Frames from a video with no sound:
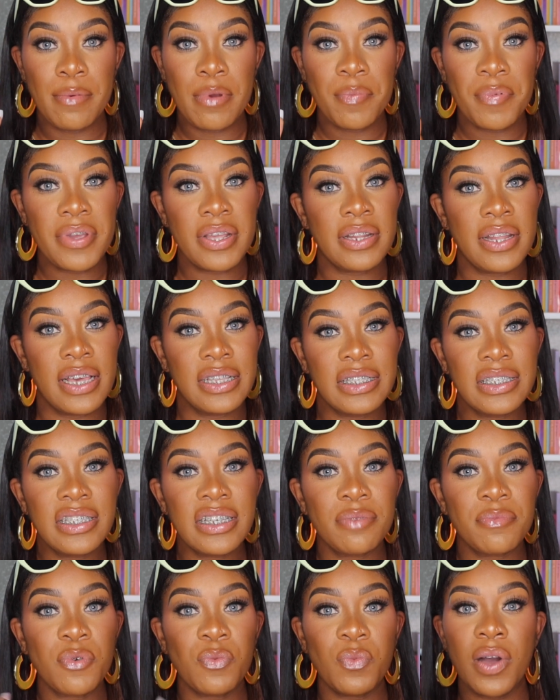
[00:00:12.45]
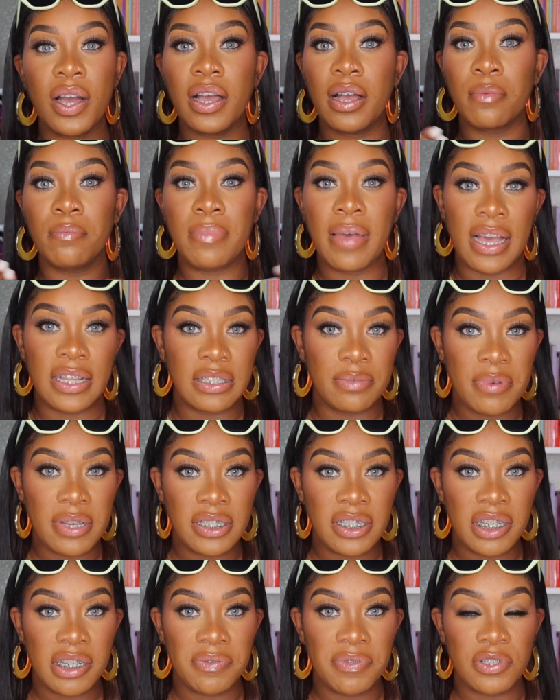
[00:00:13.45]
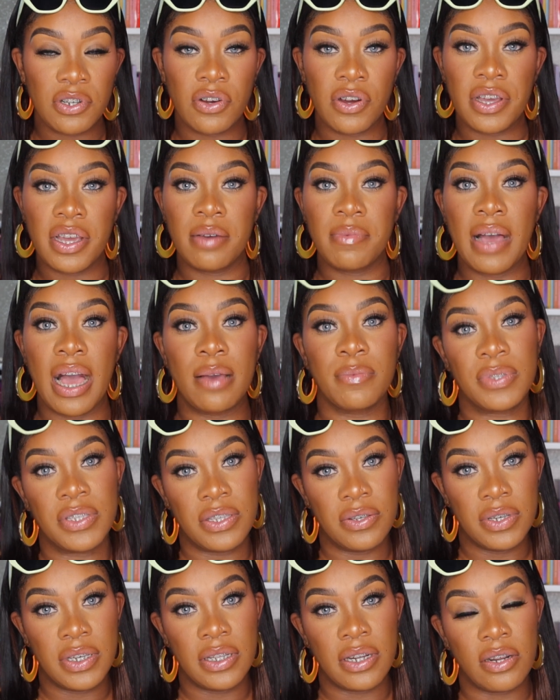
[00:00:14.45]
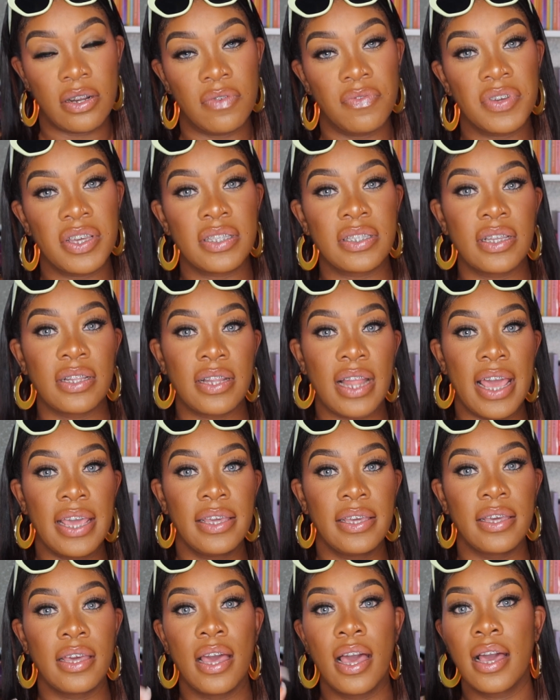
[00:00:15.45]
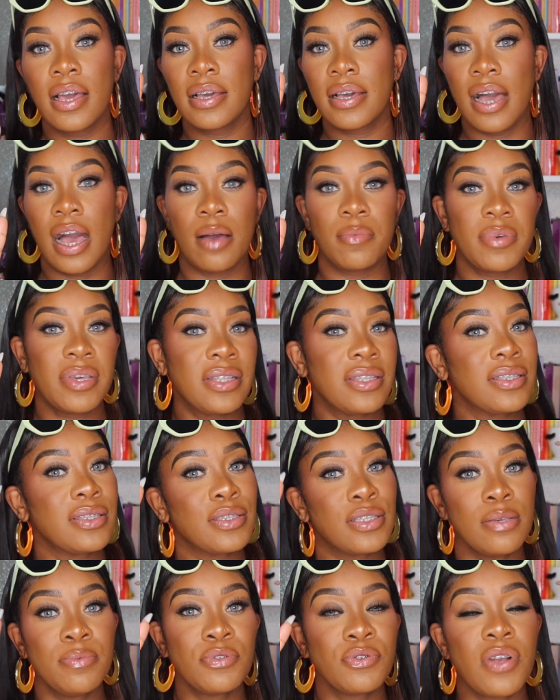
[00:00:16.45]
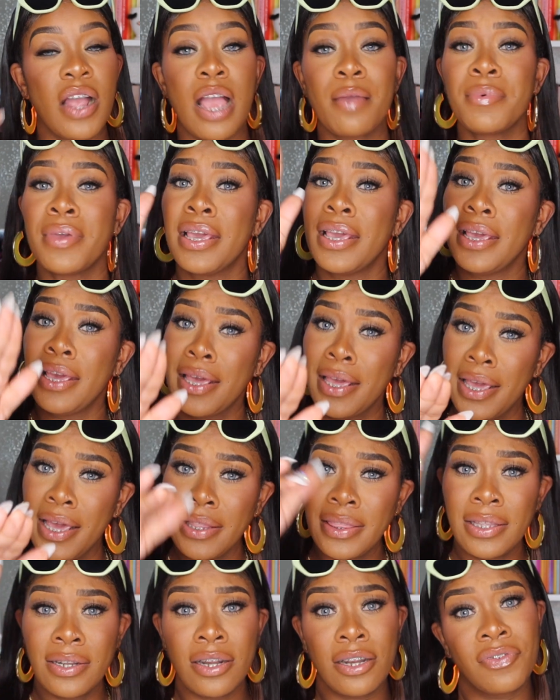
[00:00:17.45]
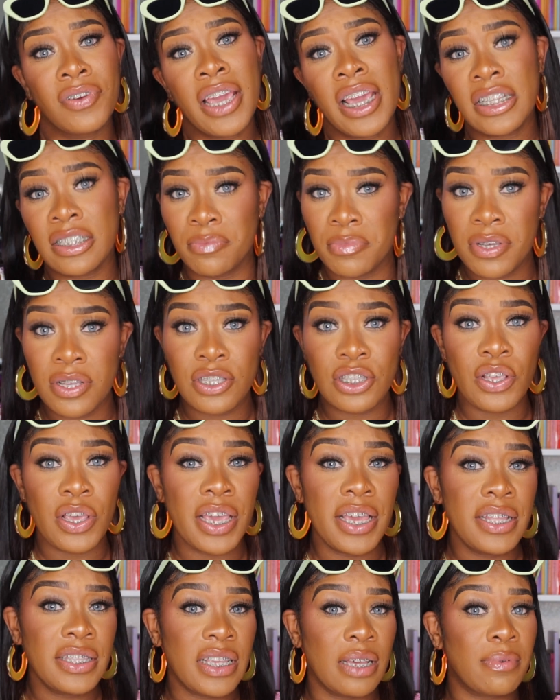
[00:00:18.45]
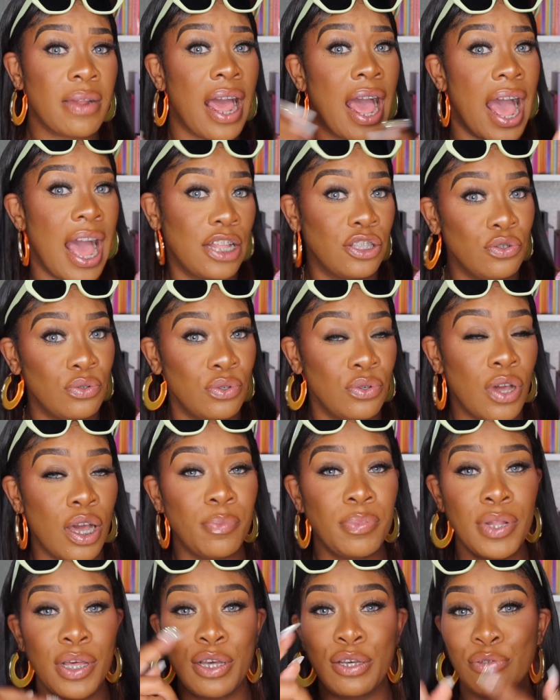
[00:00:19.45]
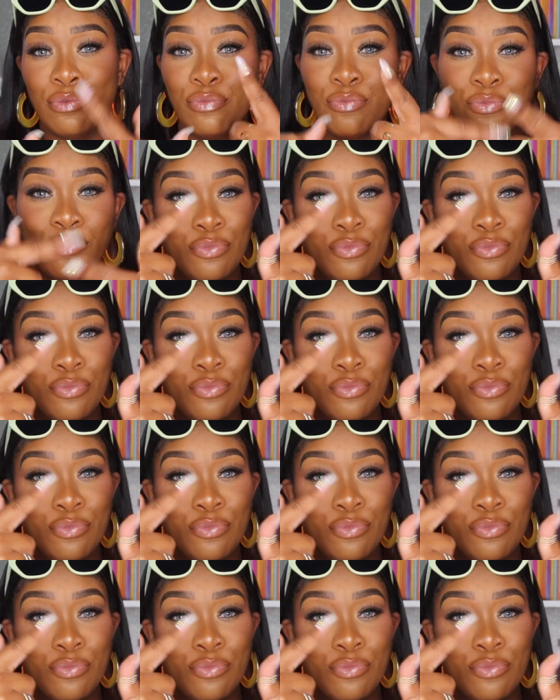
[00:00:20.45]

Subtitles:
my pretty ladies and gentlemen, welcome back to my channel. If you know who I am, I'm Silky. Now, don't forget to like, comment, subscribe, hit the notification bell so anytime that I do new upload,